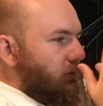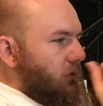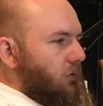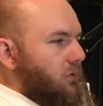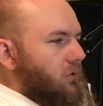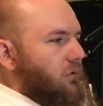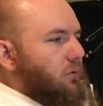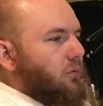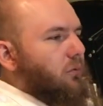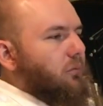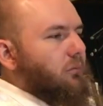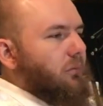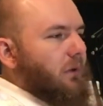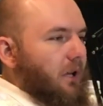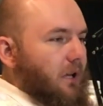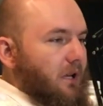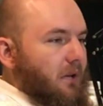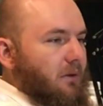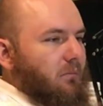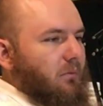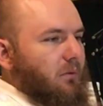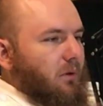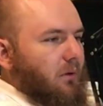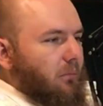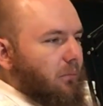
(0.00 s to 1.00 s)
to
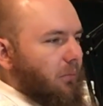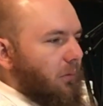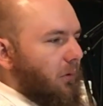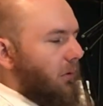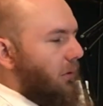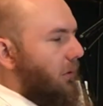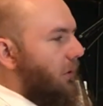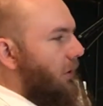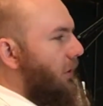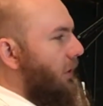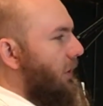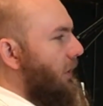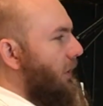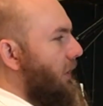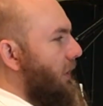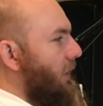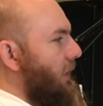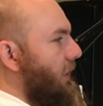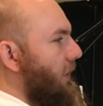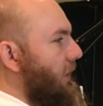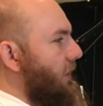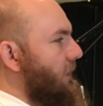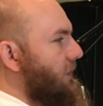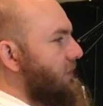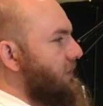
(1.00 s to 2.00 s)
many people
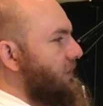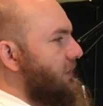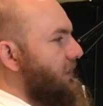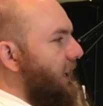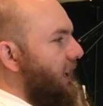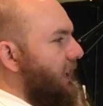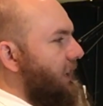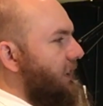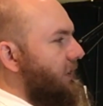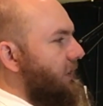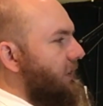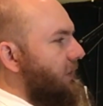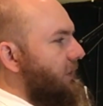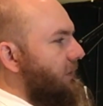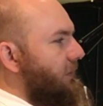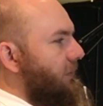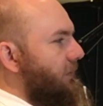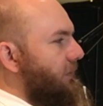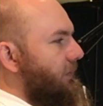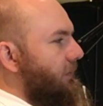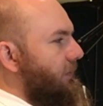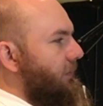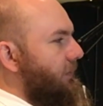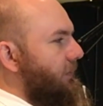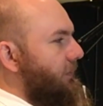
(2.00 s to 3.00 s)
is that
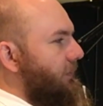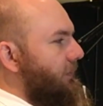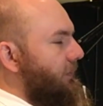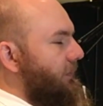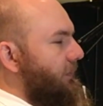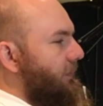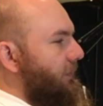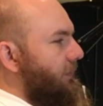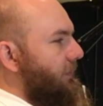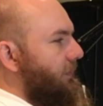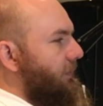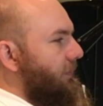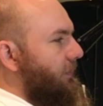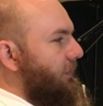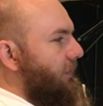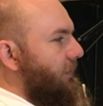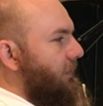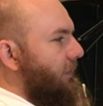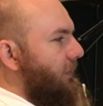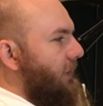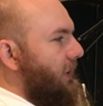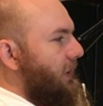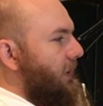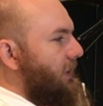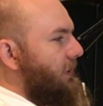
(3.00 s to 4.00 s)

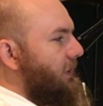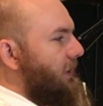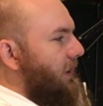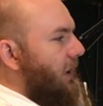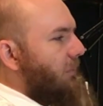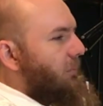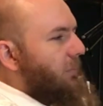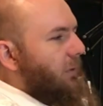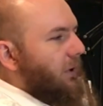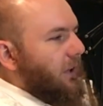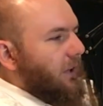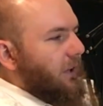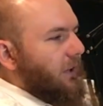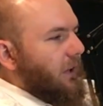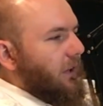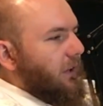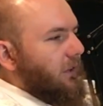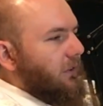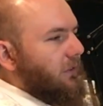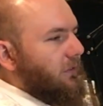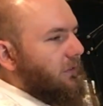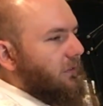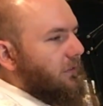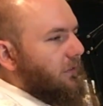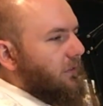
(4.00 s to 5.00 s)
it
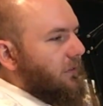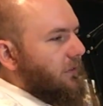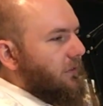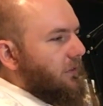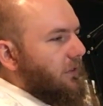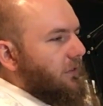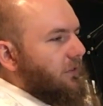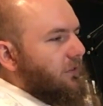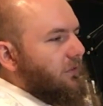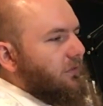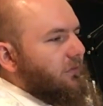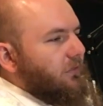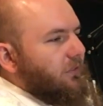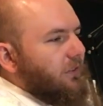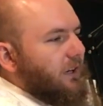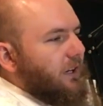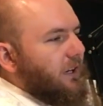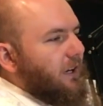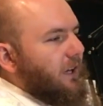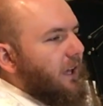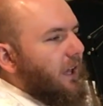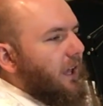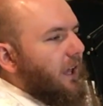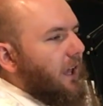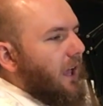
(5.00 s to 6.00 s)
replicates this
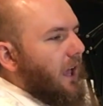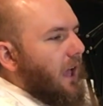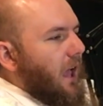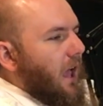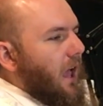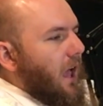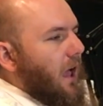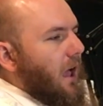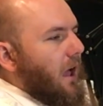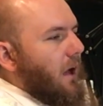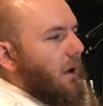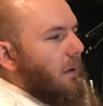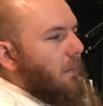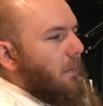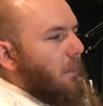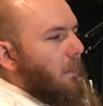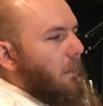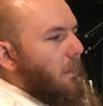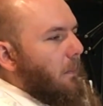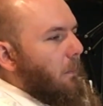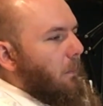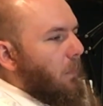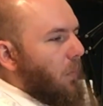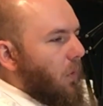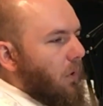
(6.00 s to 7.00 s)
very
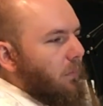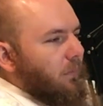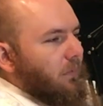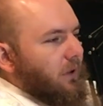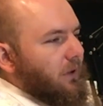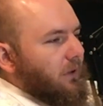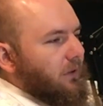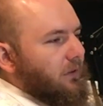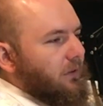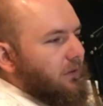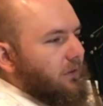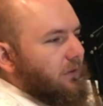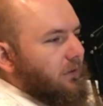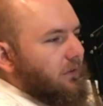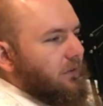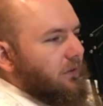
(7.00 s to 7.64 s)
moment,